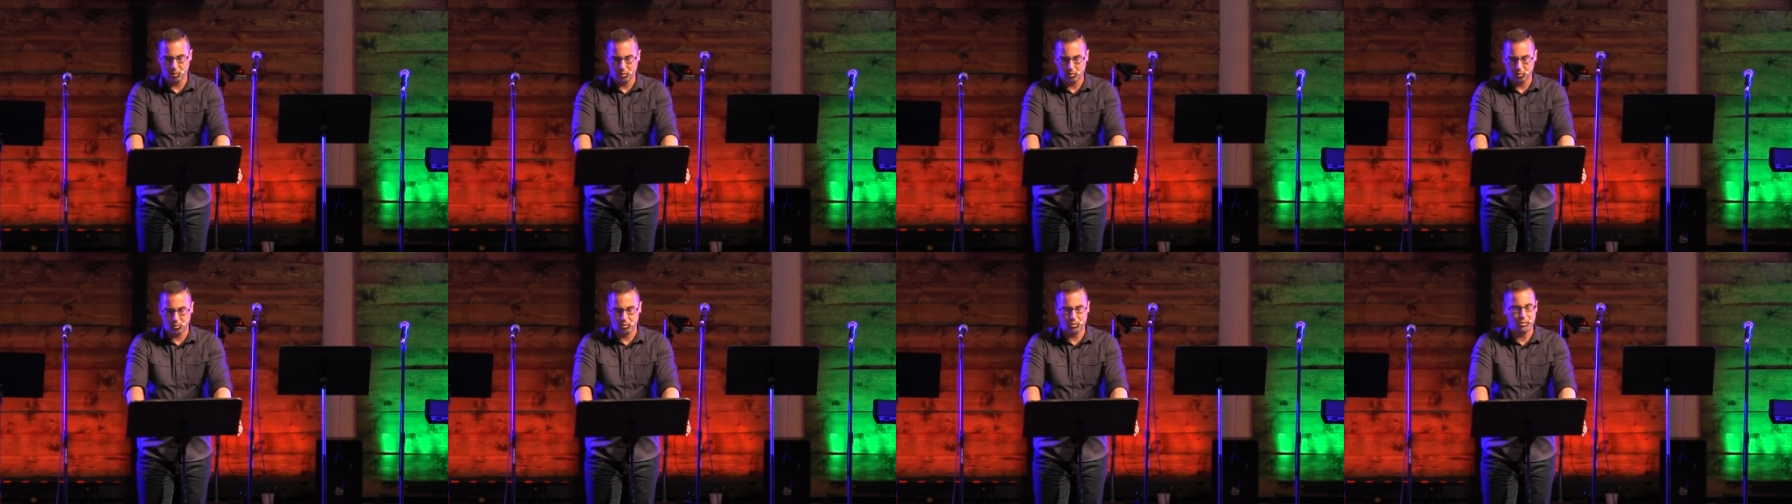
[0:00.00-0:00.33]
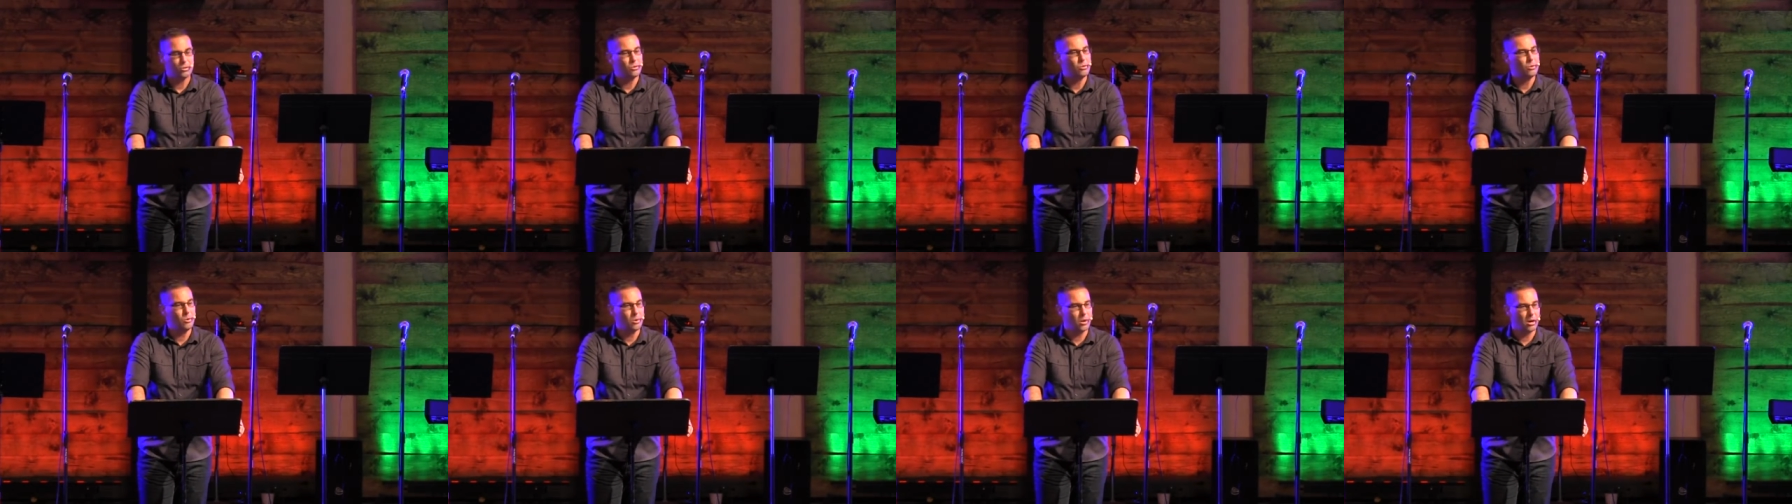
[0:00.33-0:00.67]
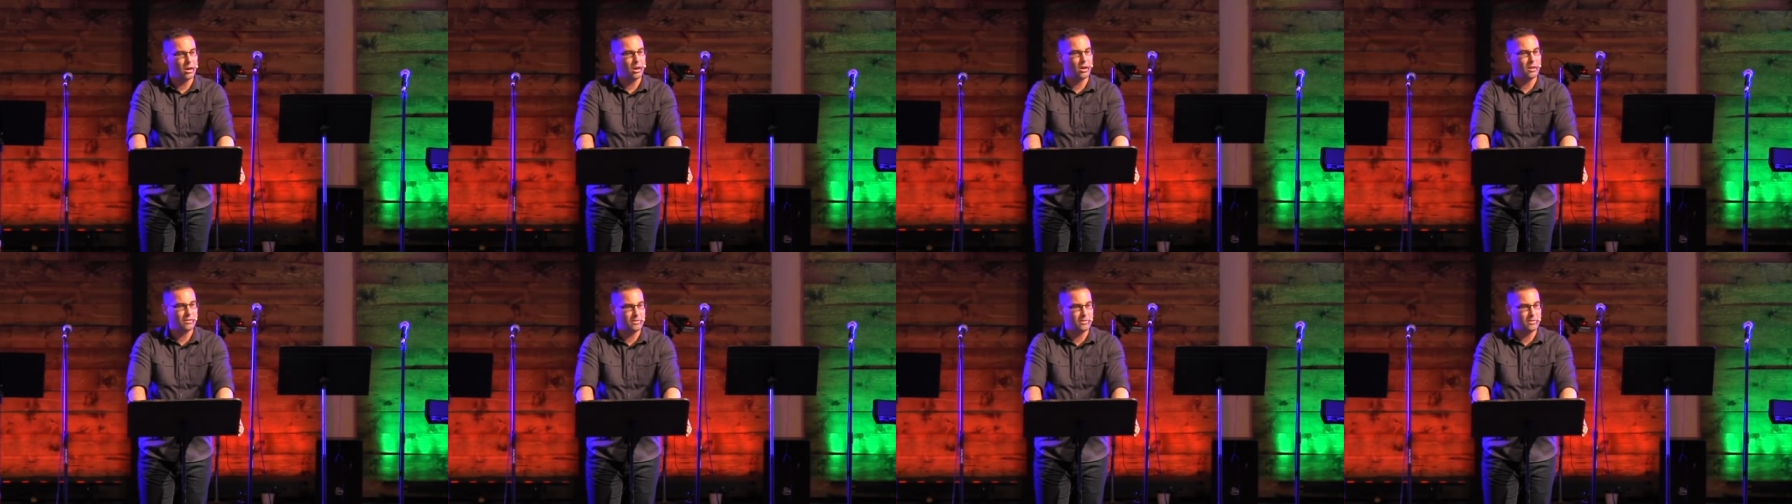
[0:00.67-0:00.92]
those who are